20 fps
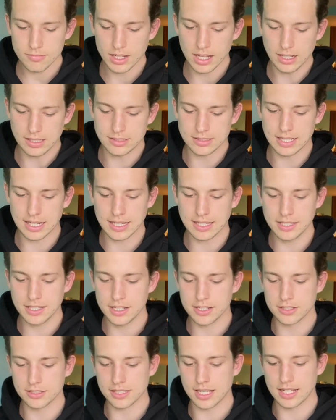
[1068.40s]
Second
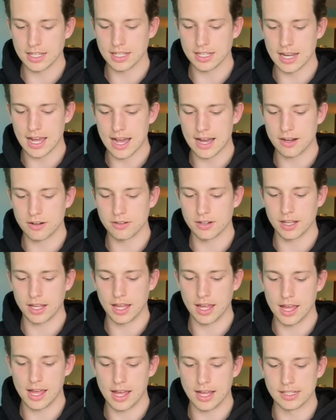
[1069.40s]
year is ending now,
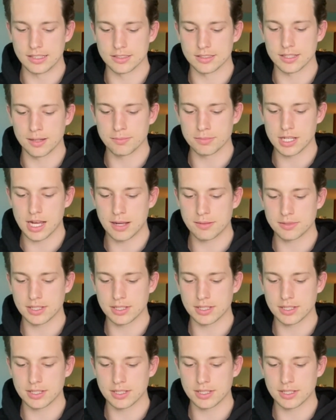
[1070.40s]
and sometimes